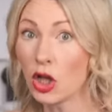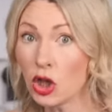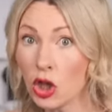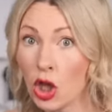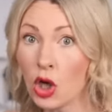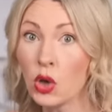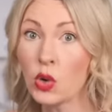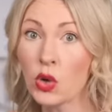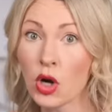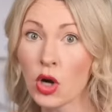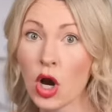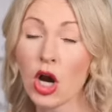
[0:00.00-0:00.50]
a
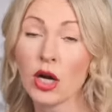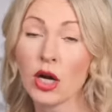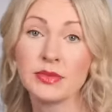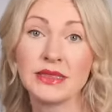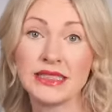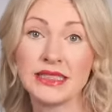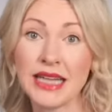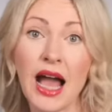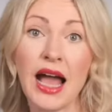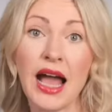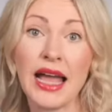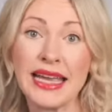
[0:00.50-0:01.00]
low carb
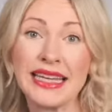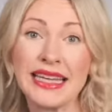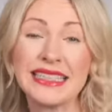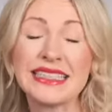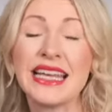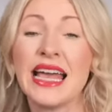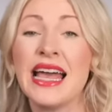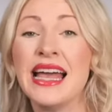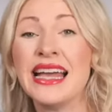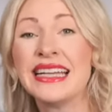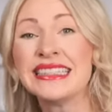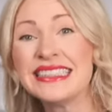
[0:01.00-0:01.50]
diet
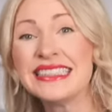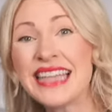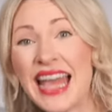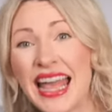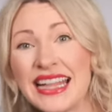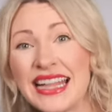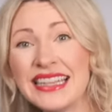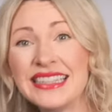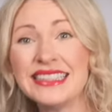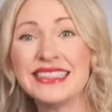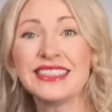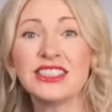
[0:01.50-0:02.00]

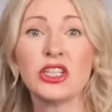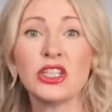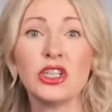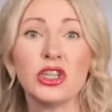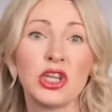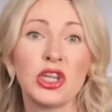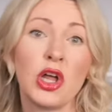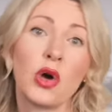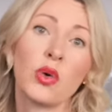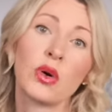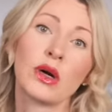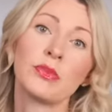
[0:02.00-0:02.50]
tends to
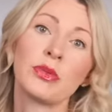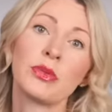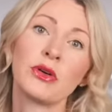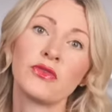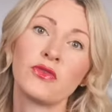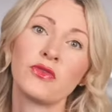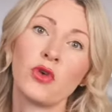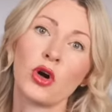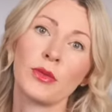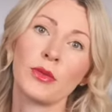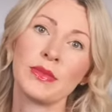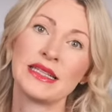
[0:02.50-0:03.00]
lower
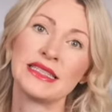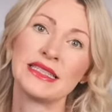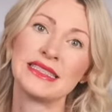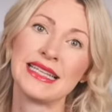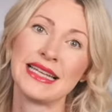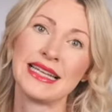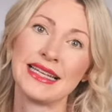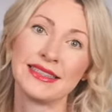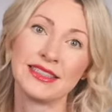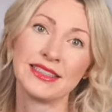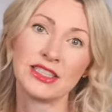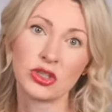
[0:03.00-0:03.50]
performance
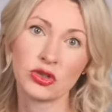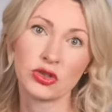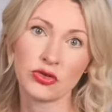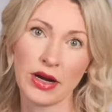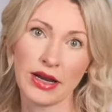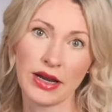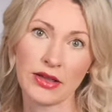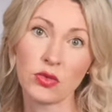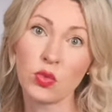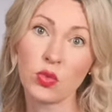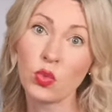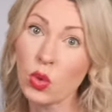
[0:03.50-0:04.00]
in
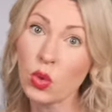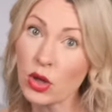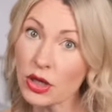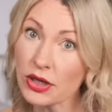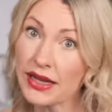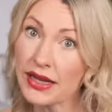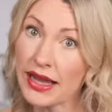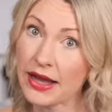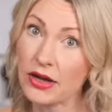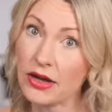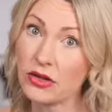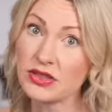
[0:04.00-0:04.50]
strength
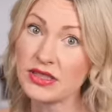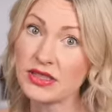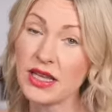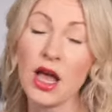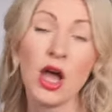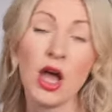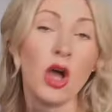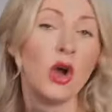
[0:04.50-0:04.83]
workouts,